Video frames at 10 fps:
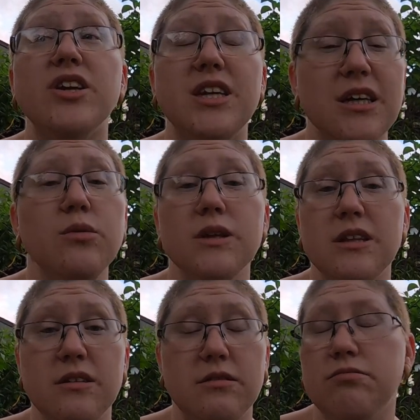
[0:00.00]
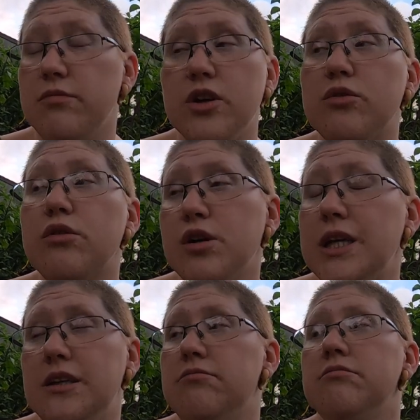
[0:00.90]
to deal with this little
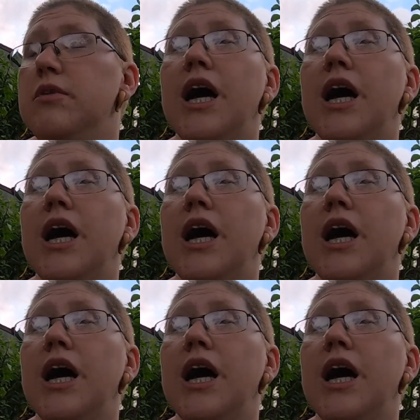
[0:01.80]
cretin.